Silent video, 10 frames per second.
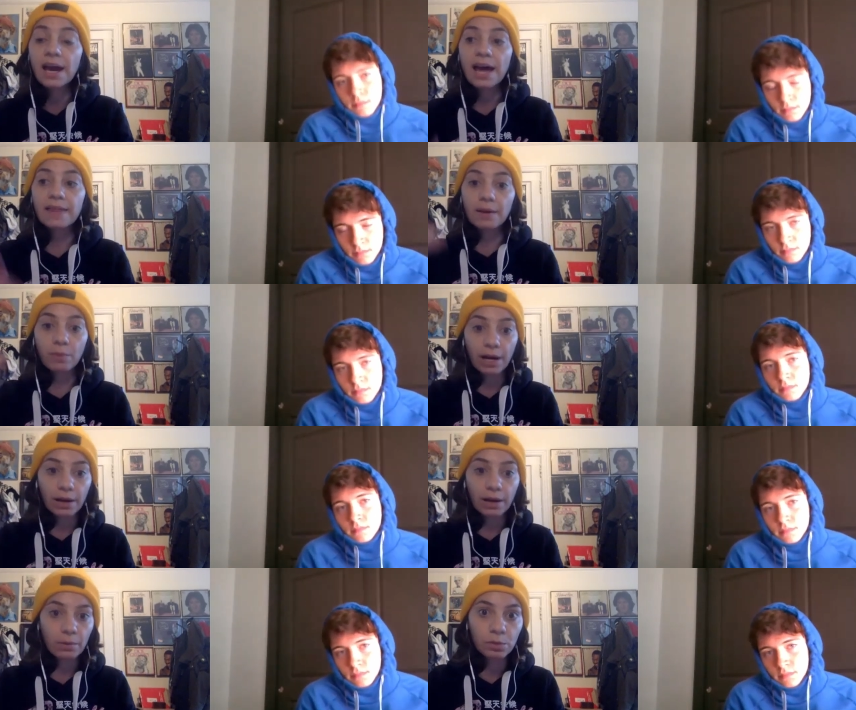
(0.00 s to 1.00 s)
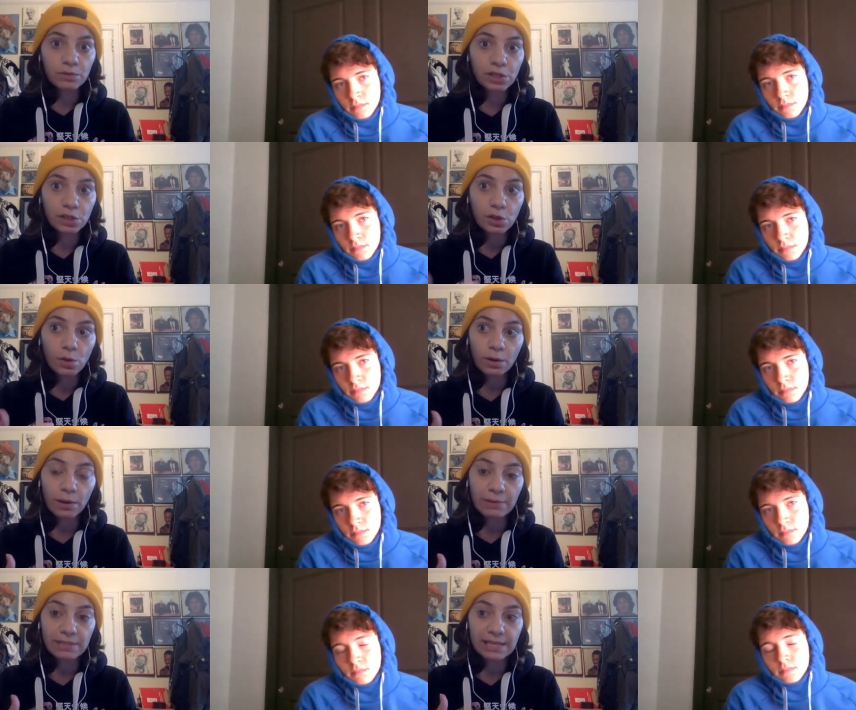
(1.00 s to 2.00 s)
Speaker 1: and then when I moved to New York when
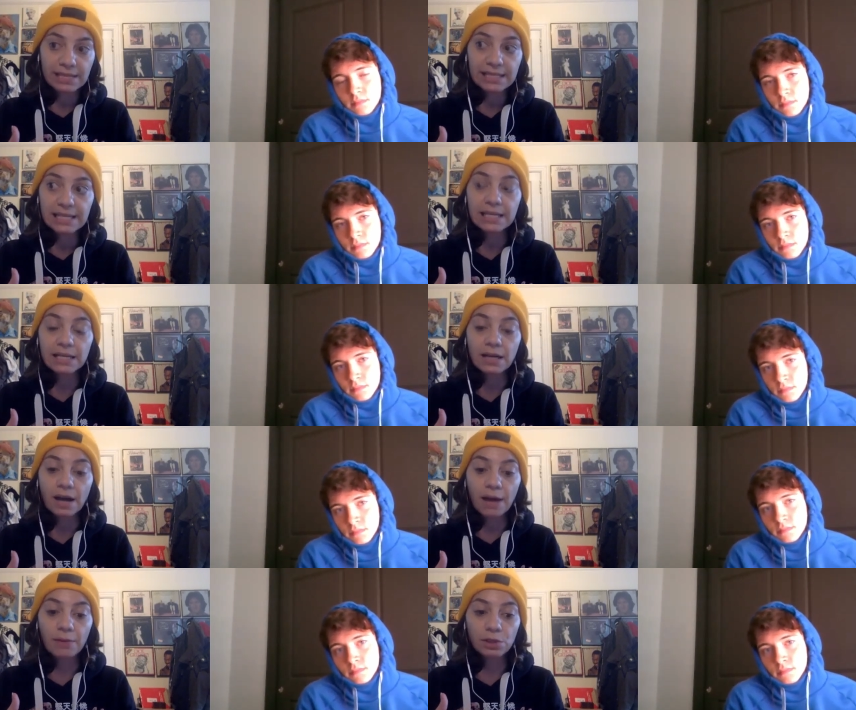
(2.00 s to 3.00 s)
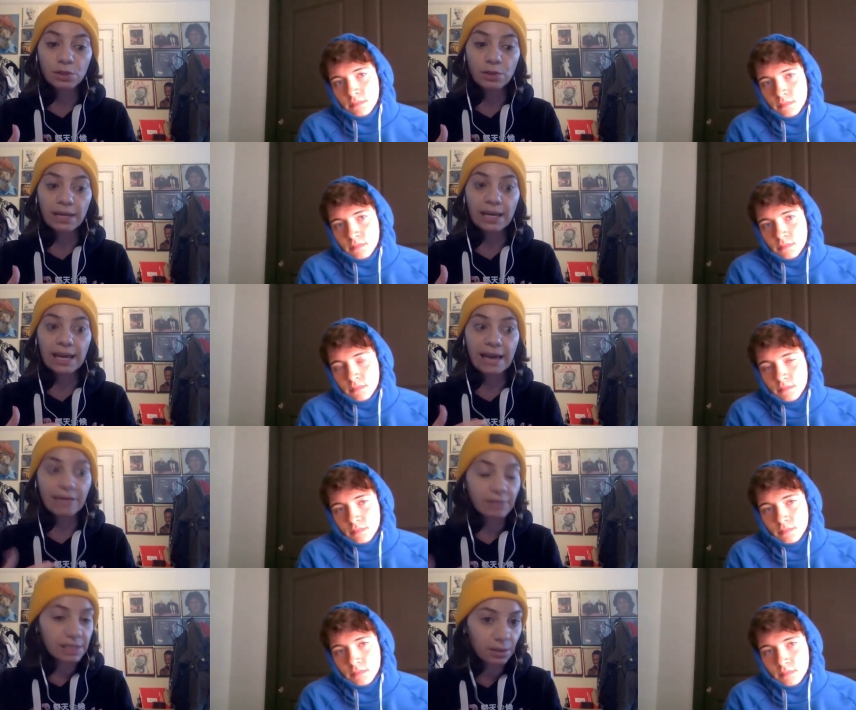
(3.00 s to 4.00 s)
I was 18, I was doing it
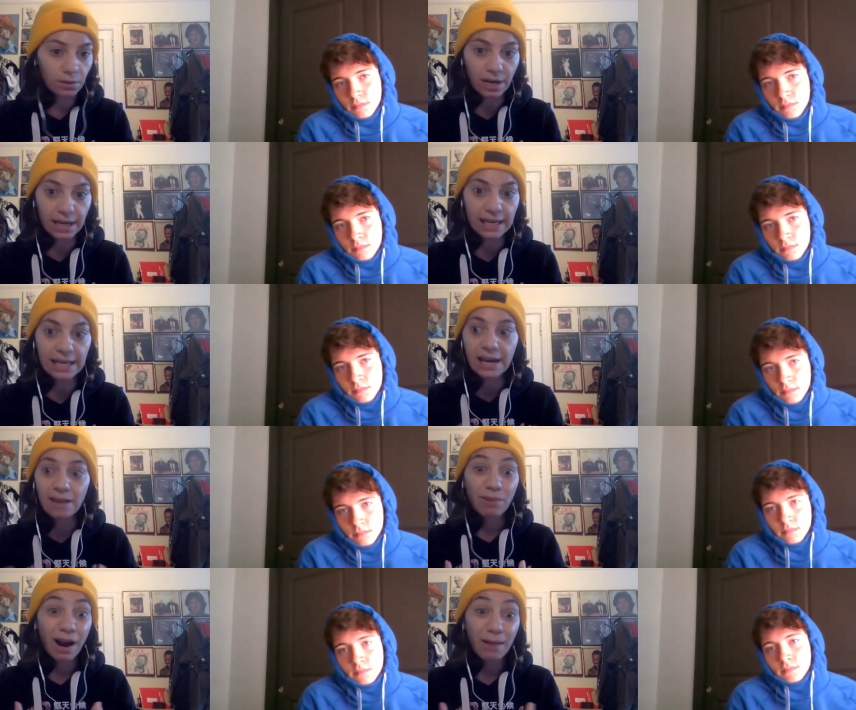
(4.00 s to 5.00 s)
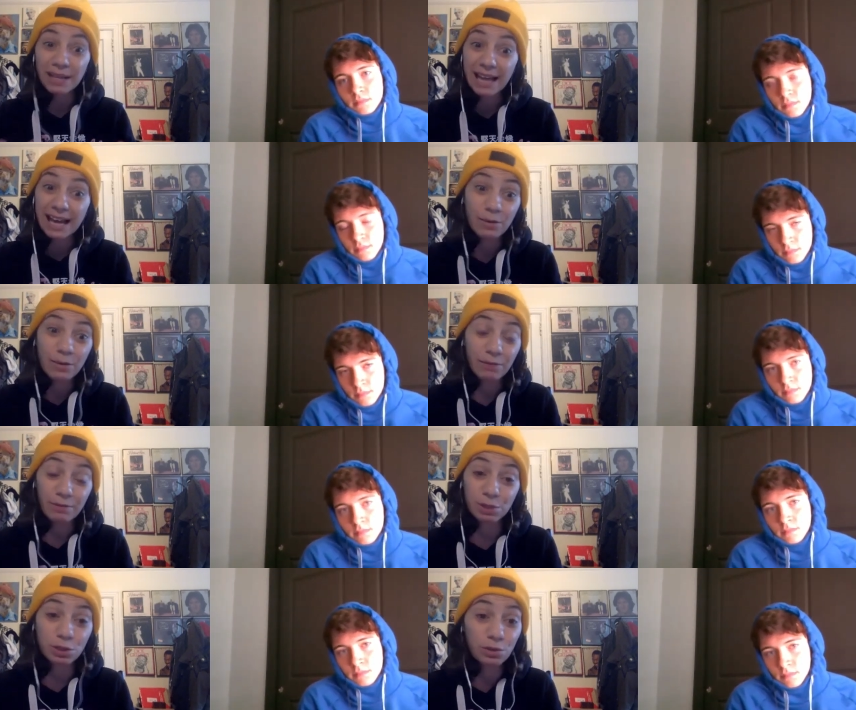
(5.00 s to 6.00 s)
every single night, probably anywhere
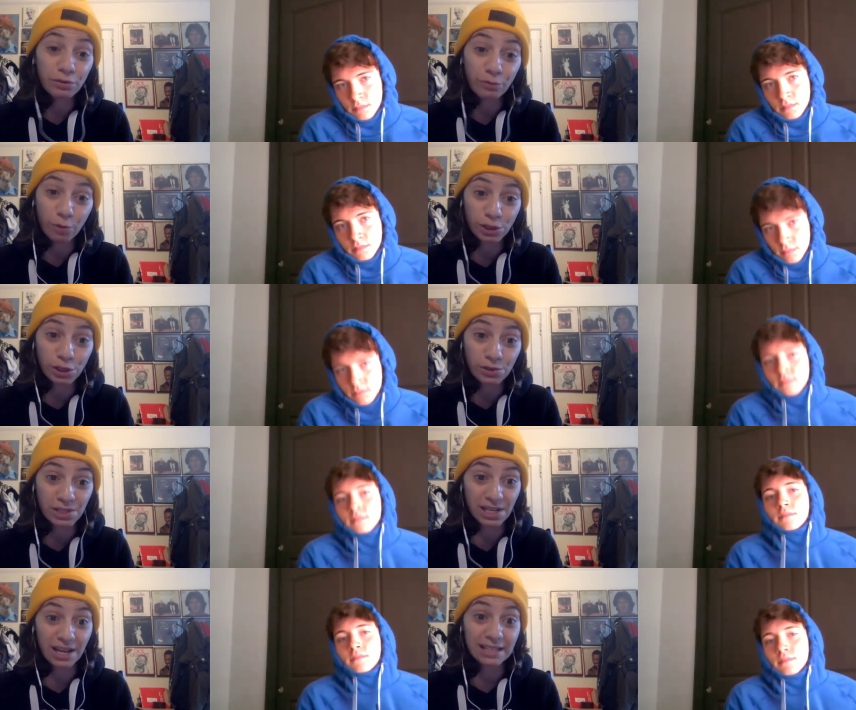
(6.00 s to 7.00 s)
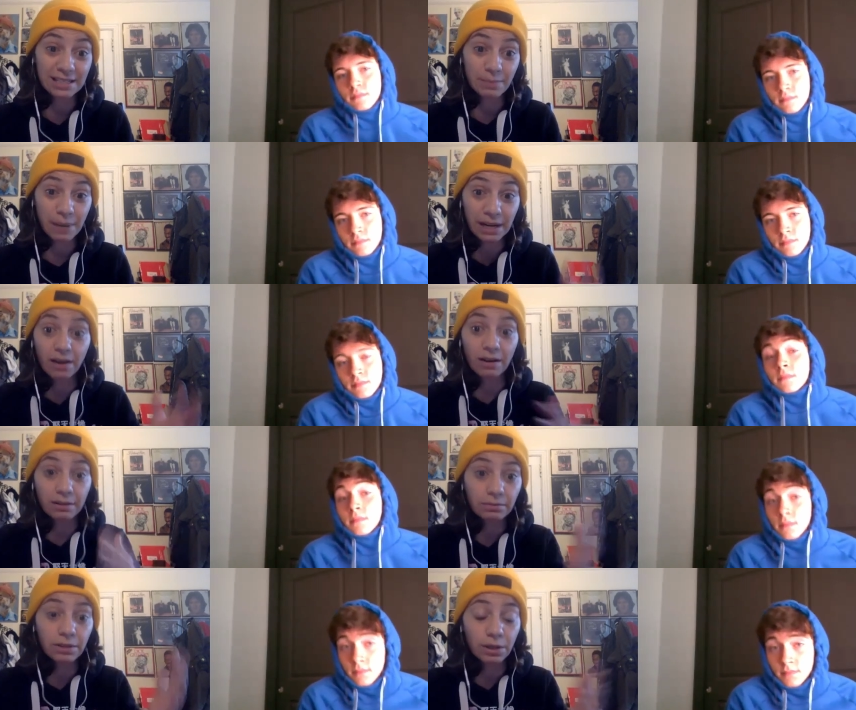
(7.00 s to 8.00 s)
from 2 to 4 shows a night depending
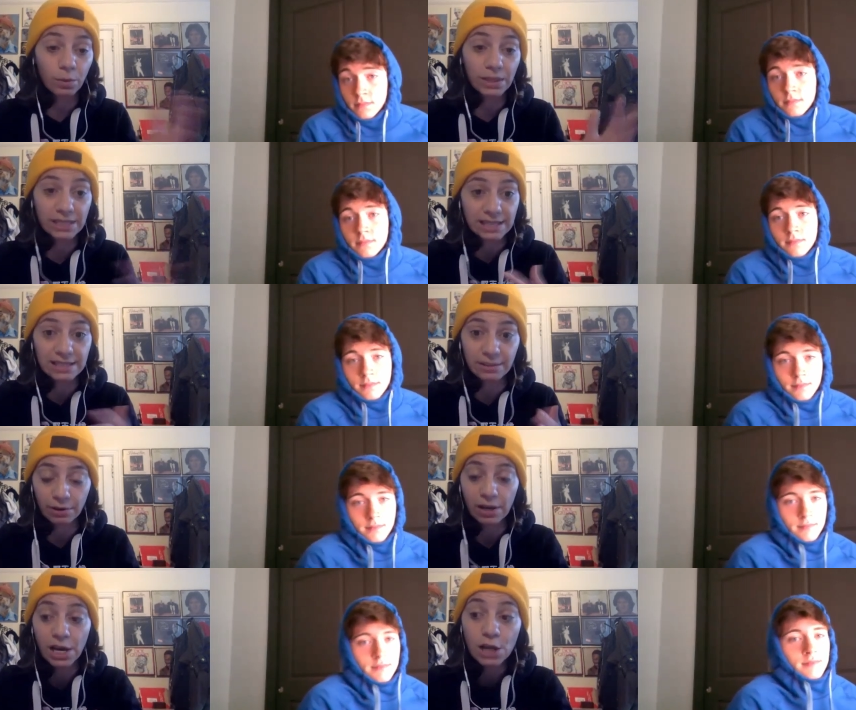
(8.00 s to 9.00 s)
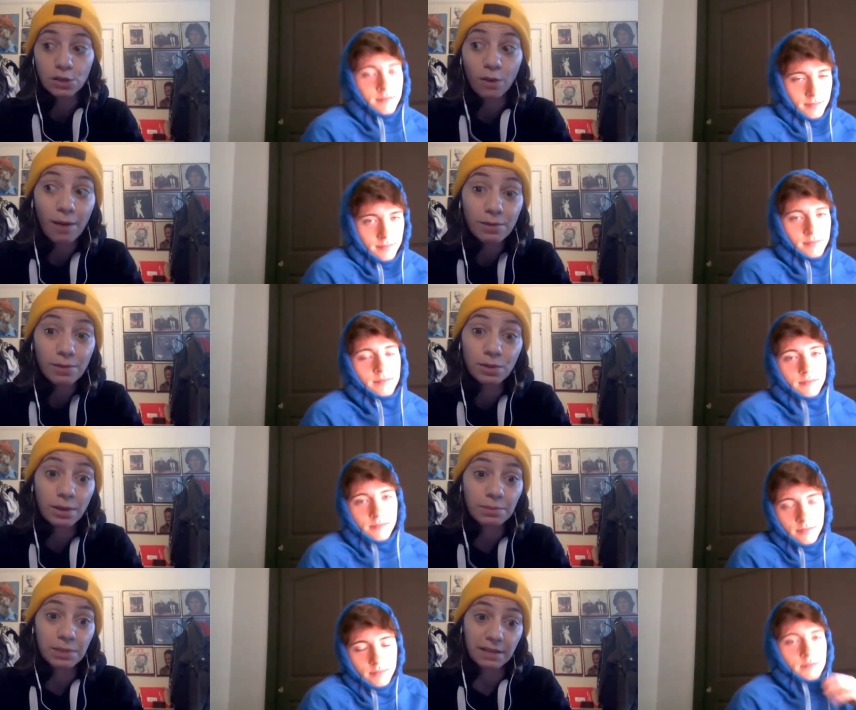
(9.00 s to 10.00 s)
on, you know, weekdays different. So I was doing
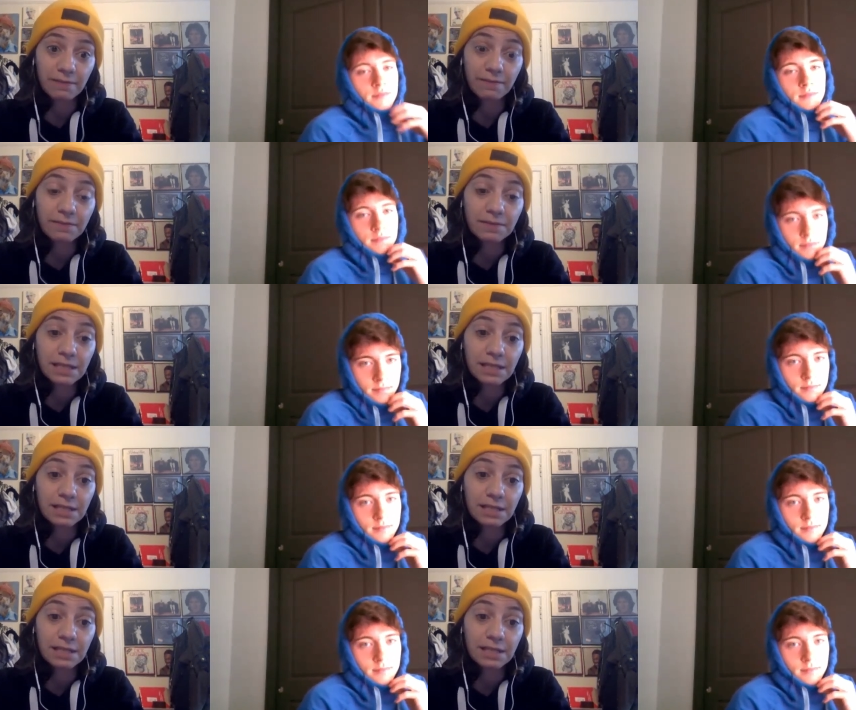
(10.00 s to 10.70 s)
up to like 15